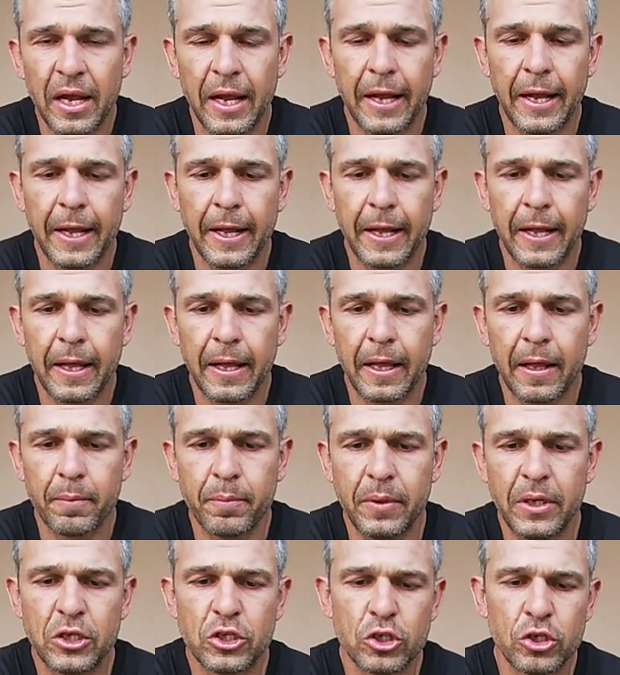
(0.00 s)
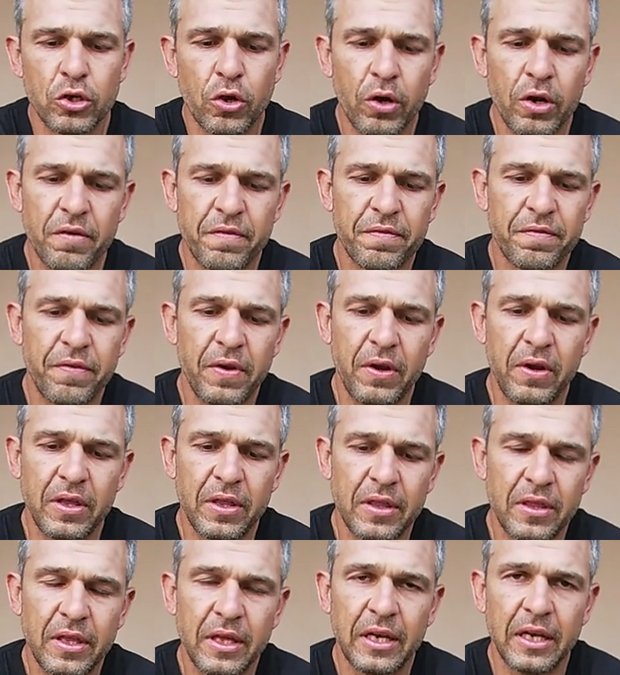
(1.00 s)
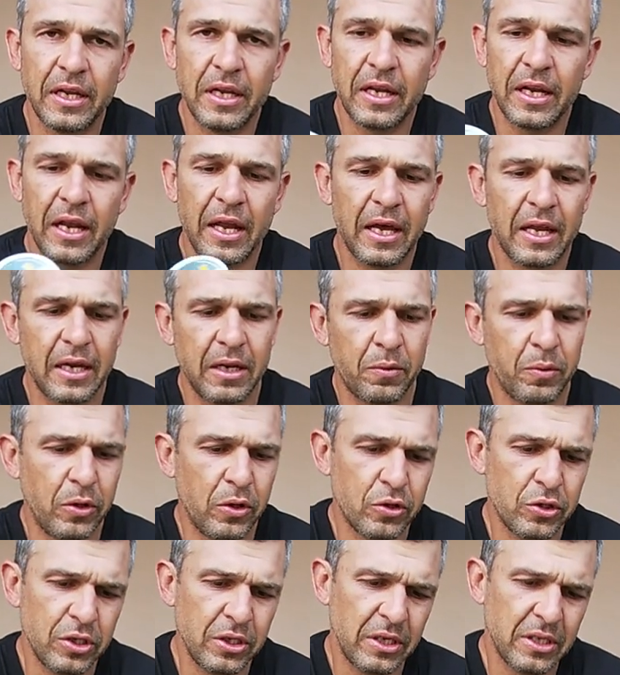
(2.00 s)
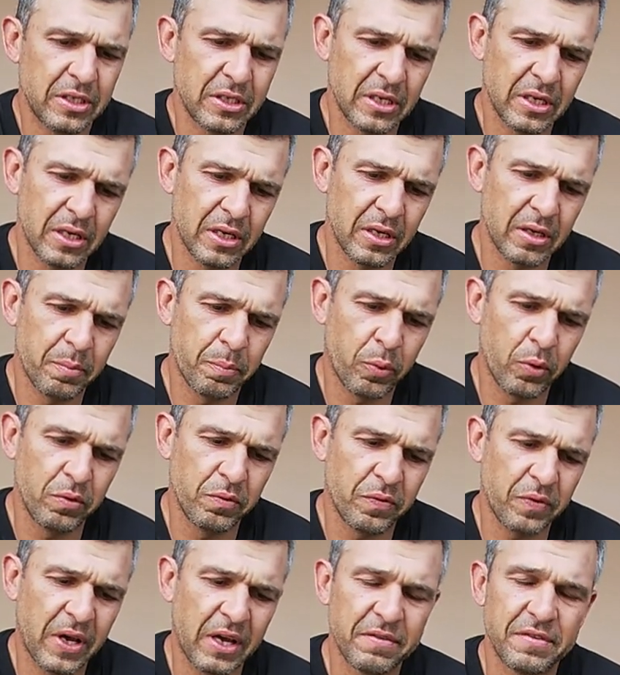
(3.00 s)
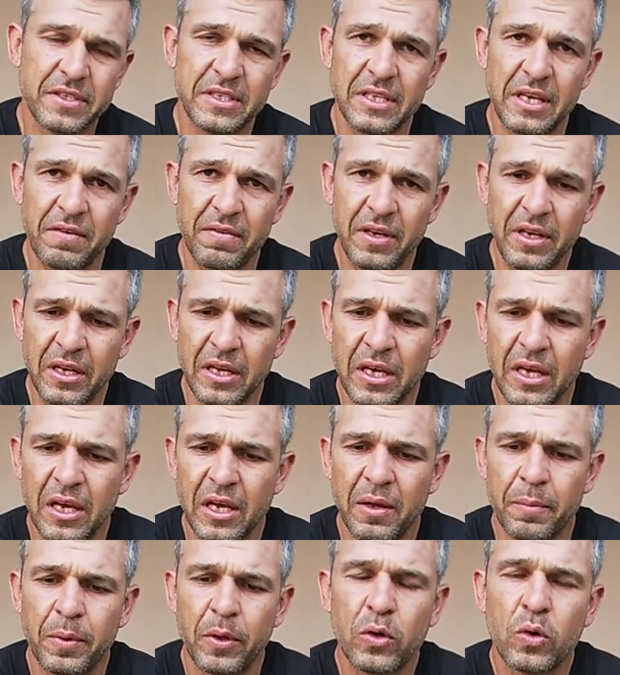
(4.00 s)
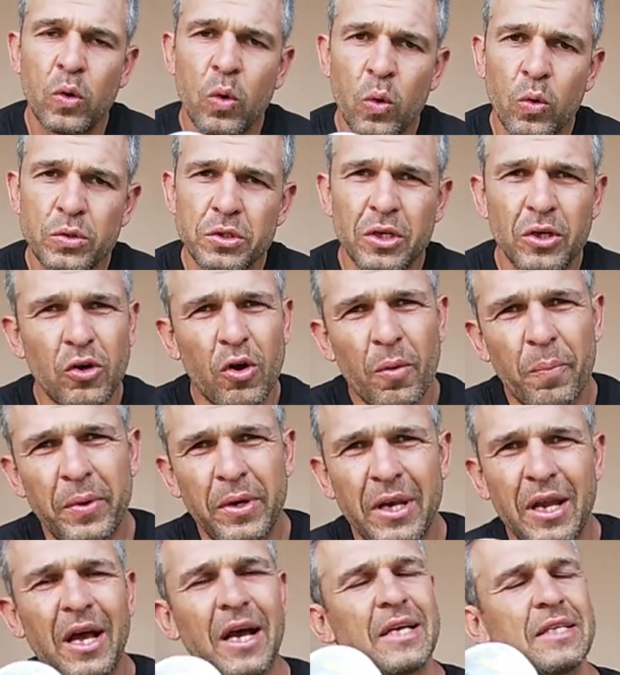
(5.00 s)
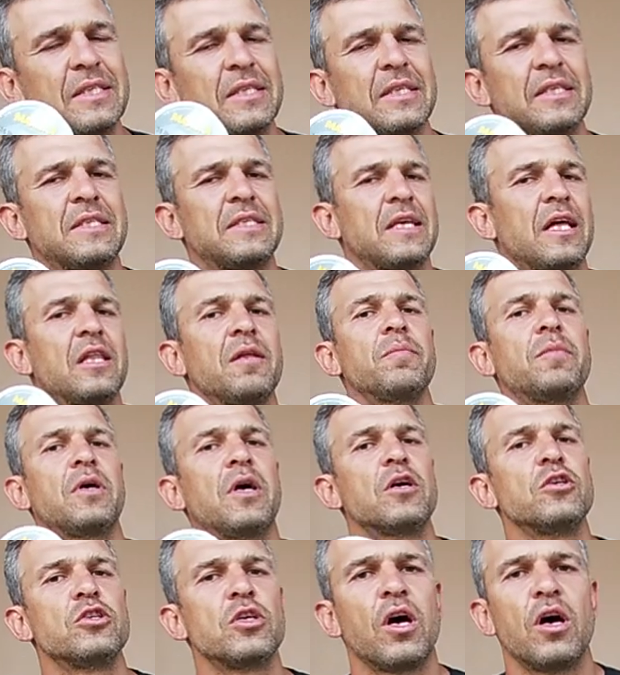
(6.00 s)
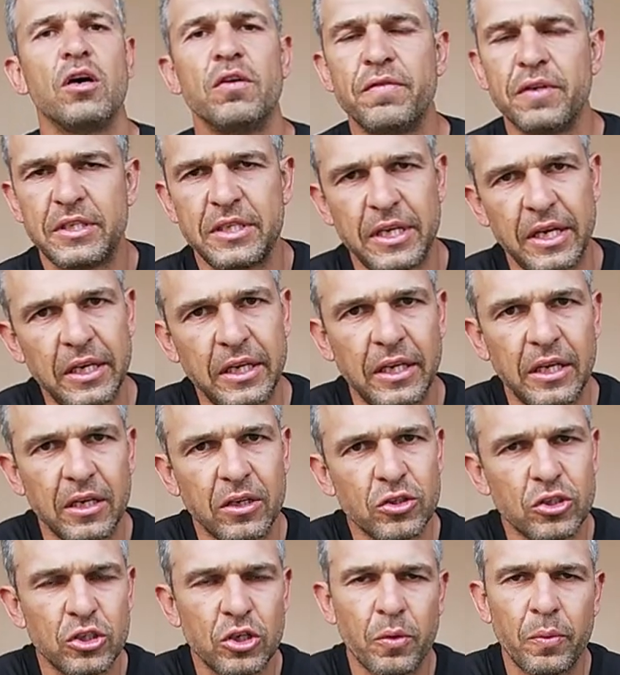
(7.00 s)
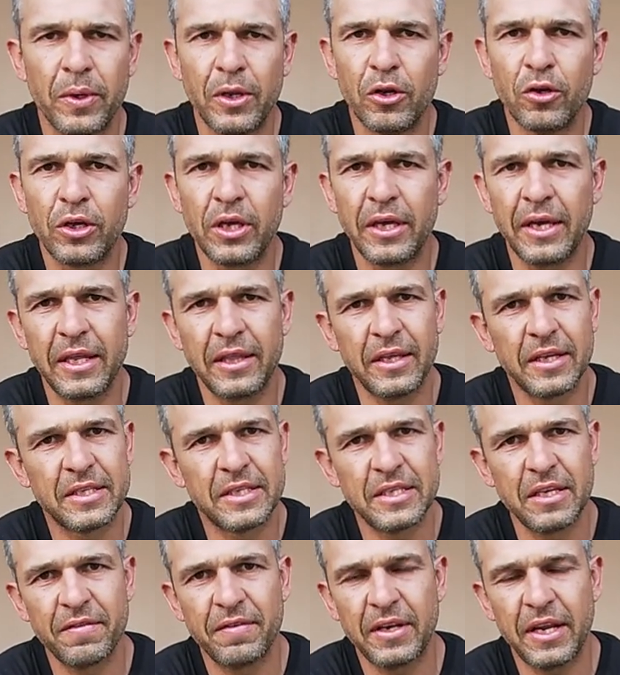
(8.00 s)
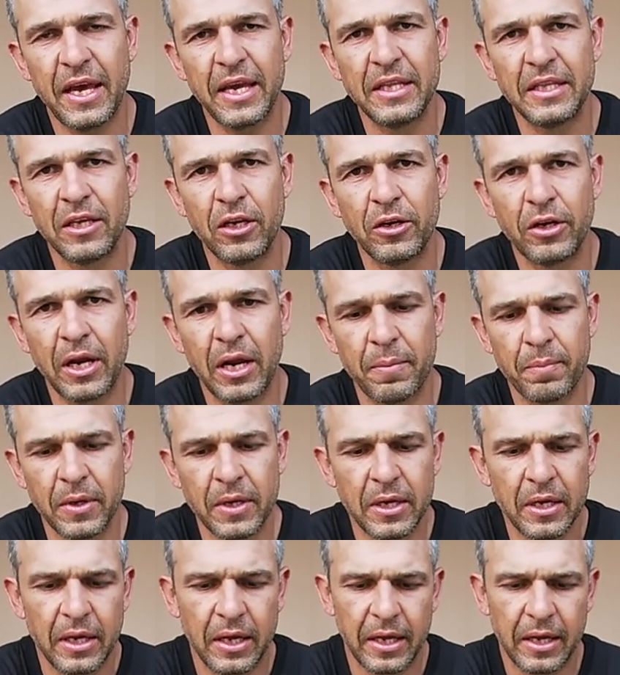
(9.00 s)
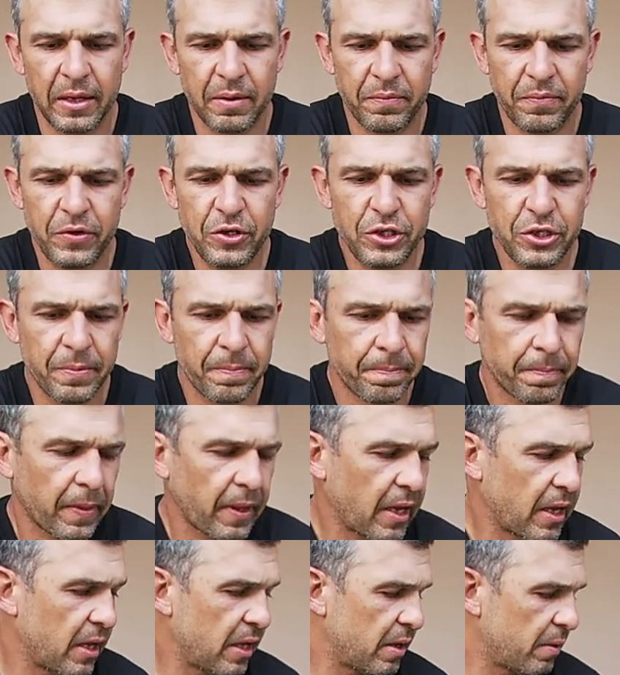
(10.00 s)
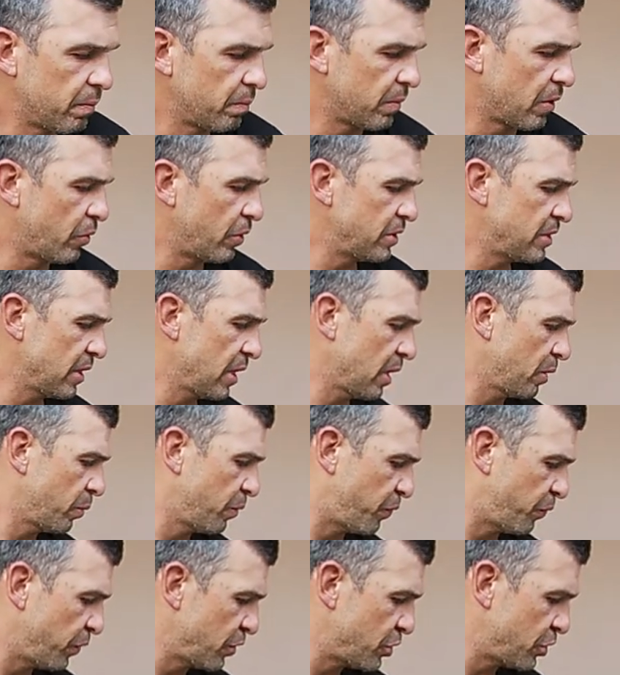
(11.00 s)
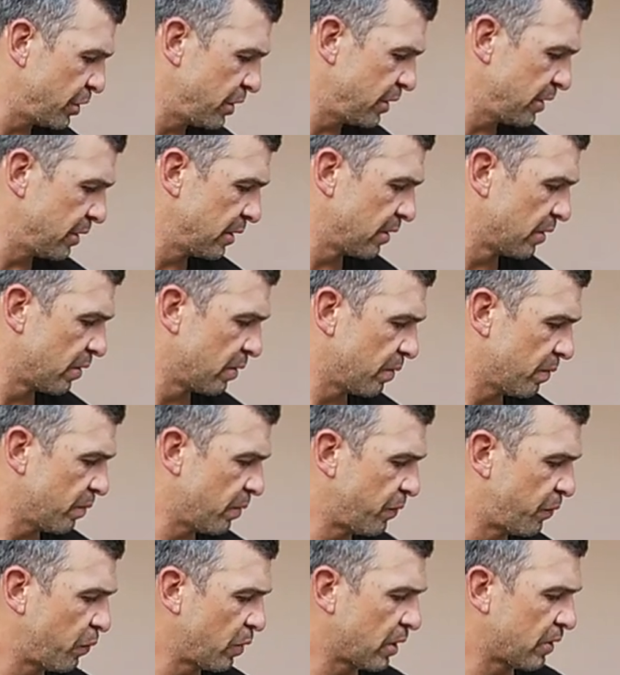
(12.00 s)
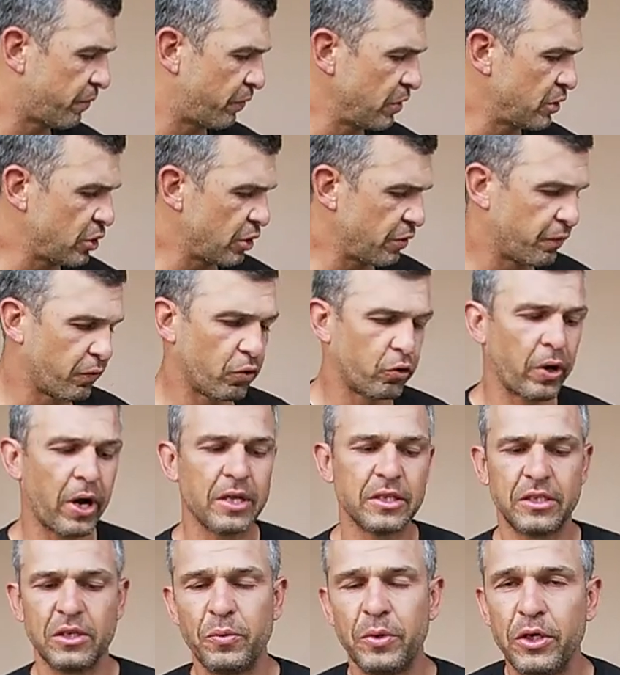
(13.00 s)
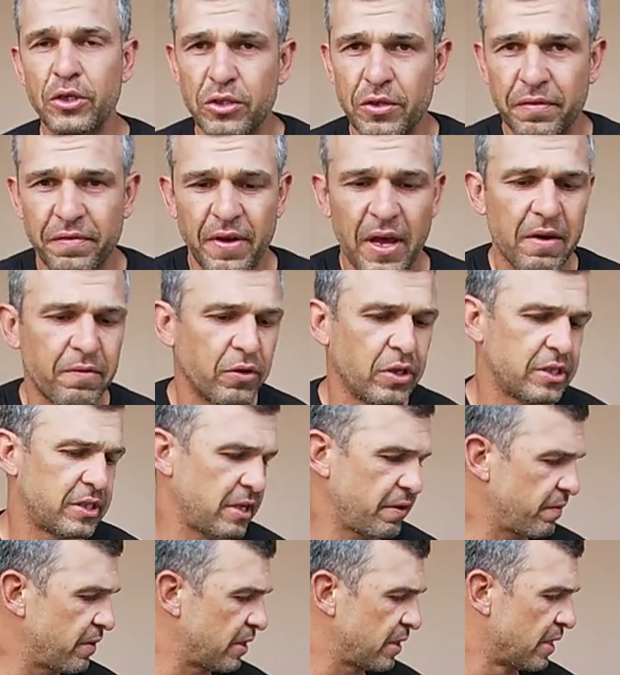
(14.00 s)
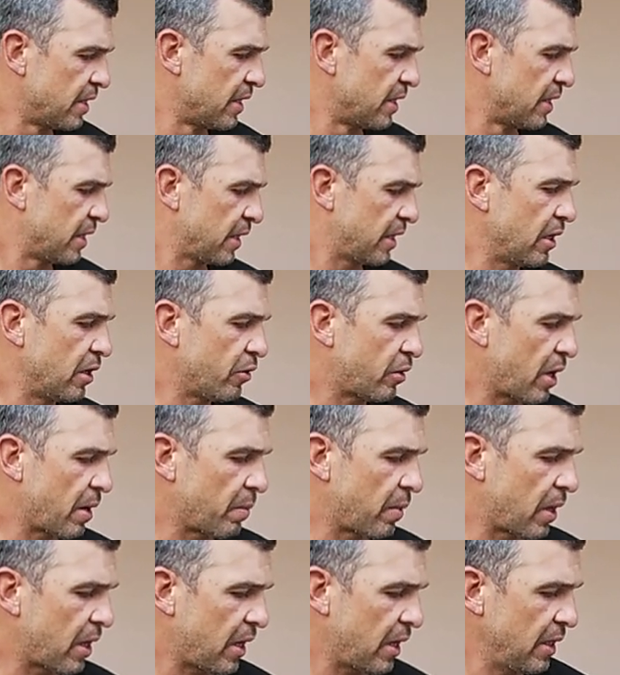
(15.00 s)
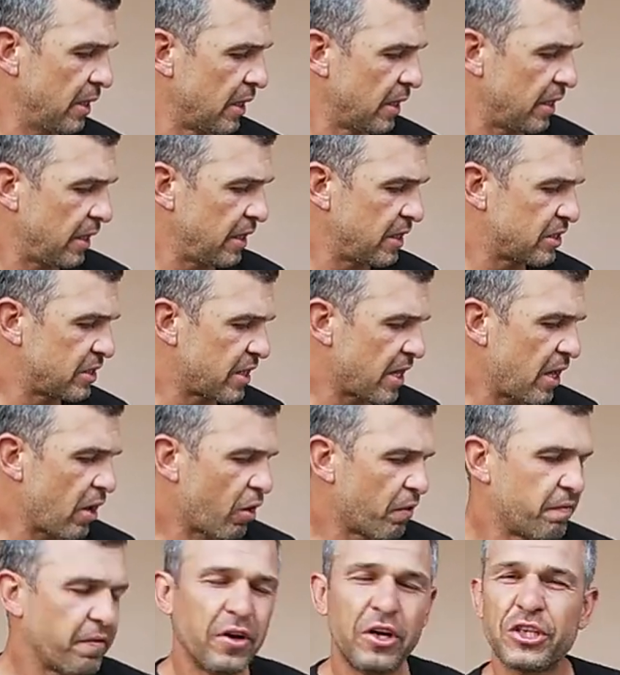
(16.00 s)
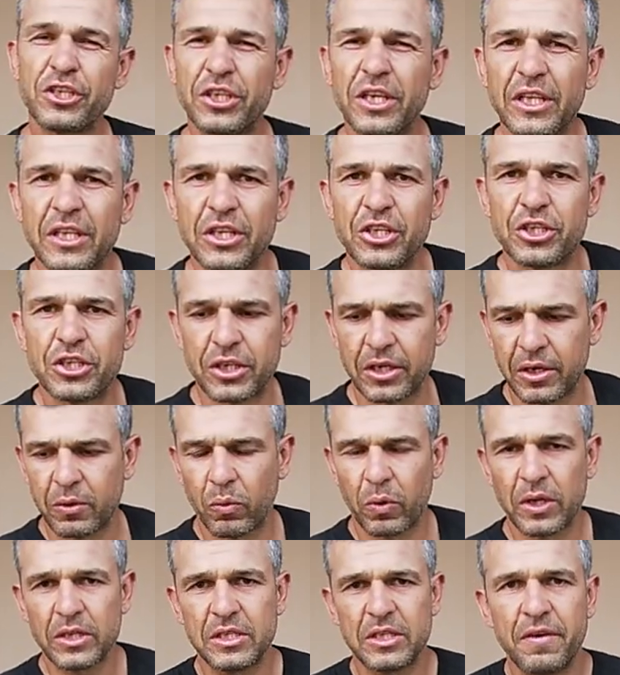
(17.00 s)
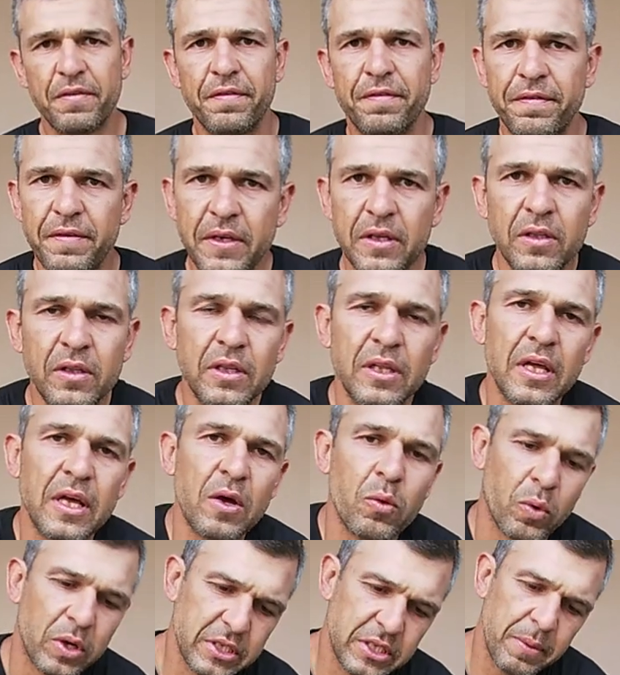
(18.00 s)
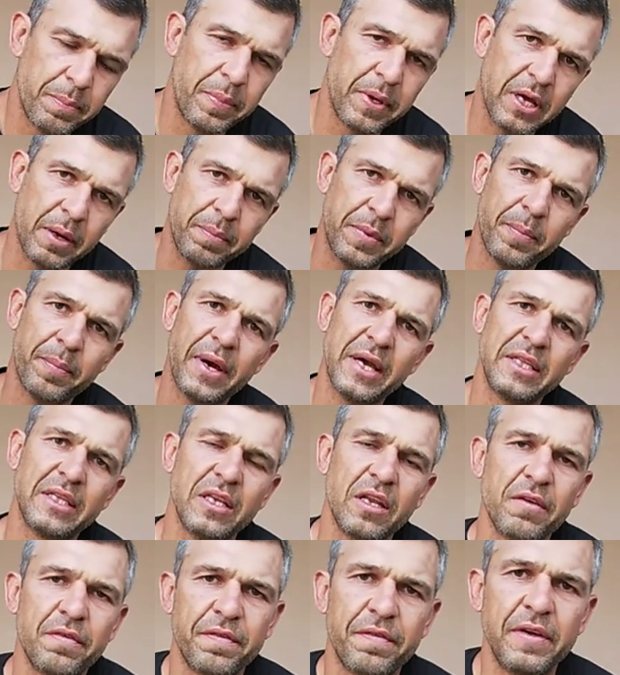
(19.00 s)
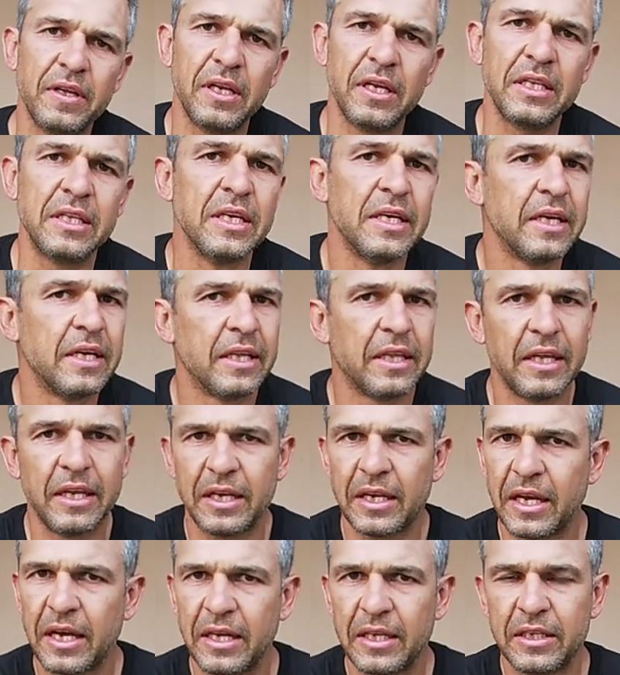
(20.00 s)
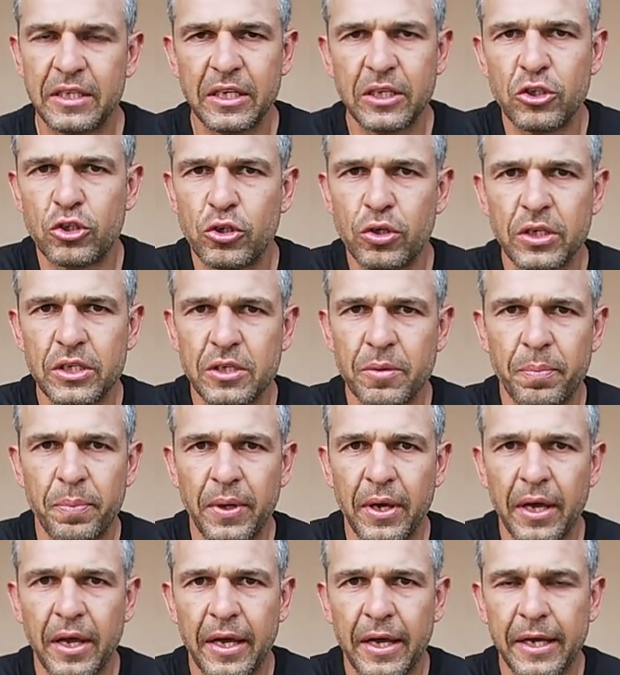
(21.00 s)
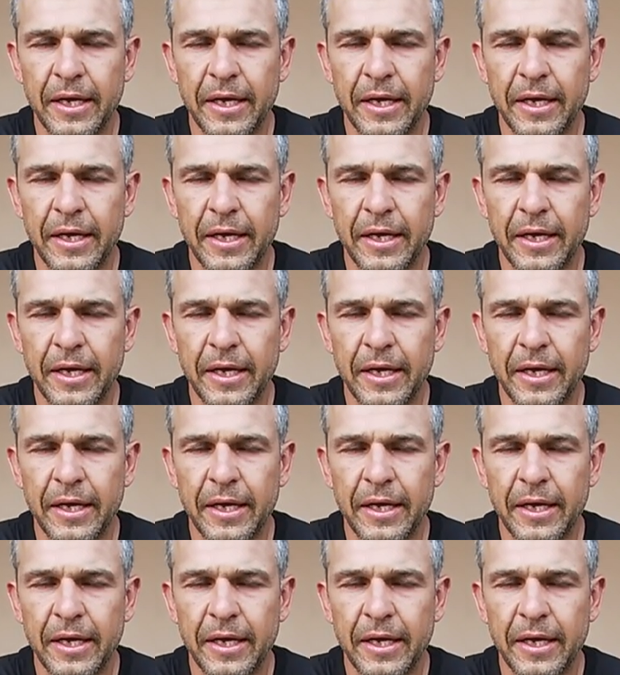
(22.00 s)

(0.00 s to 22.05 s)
Um, it's not a very thick leader line that we're using, it's a point five seven, because the Kob in Knysna seldom goes over ten kilos. So we're looking at that seven, eight kilogram um, fish. Uh, the reason that we're fishing If we're fishing for Grunter, we use a five or a seven kilogram line, is they are very skittish. Once they feel, once they pick up the bait and they feel it, then they tend to disappear.